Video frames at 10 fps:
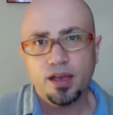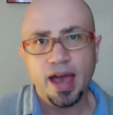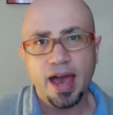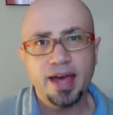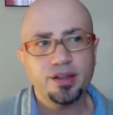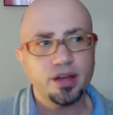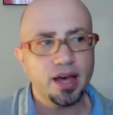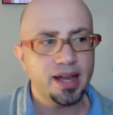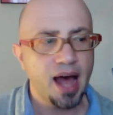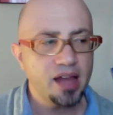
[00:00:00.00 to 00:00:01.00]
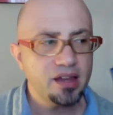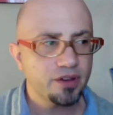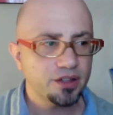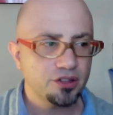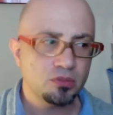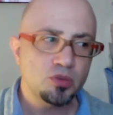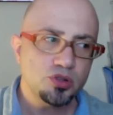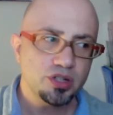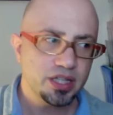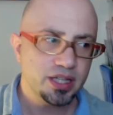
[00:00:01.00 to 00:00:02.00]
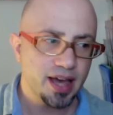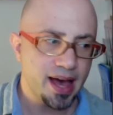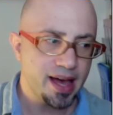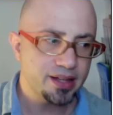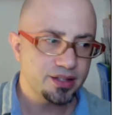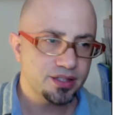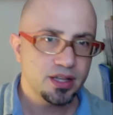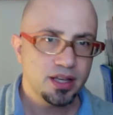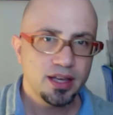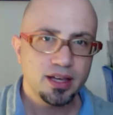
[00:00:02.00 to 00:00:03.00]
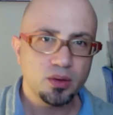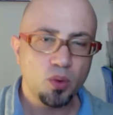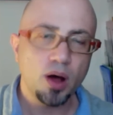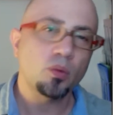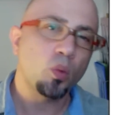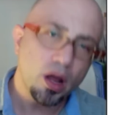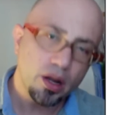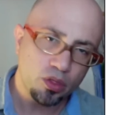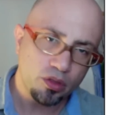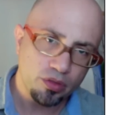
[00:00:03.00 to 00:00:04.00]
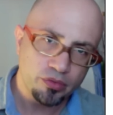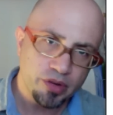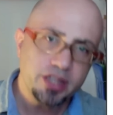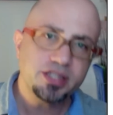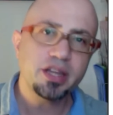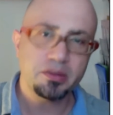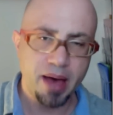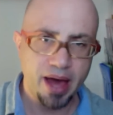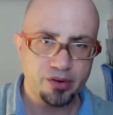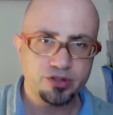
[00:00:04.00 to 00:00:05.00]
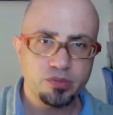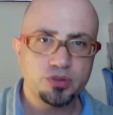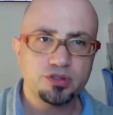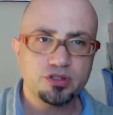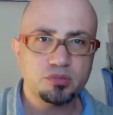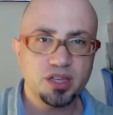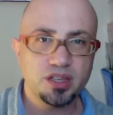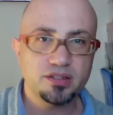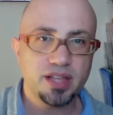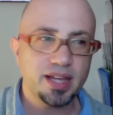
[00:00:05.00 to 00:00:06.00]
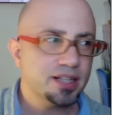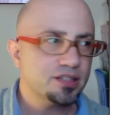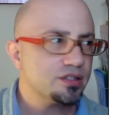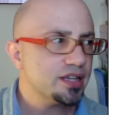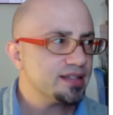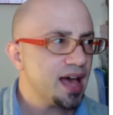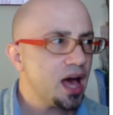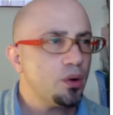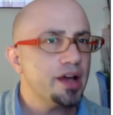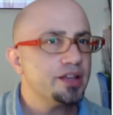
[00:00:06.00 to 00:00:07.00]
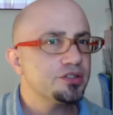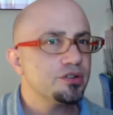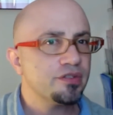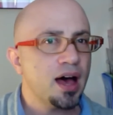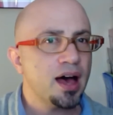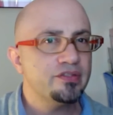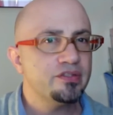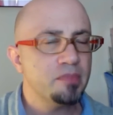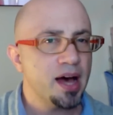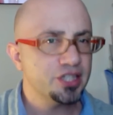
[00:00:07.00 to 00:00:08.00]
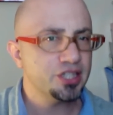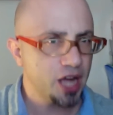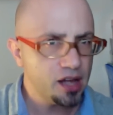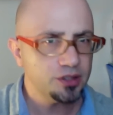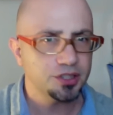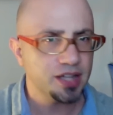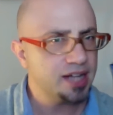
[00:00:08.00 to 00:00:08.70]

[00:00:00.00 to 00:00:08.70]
And I define community as, the reason it matters most to me is that it's how I survived my childhood.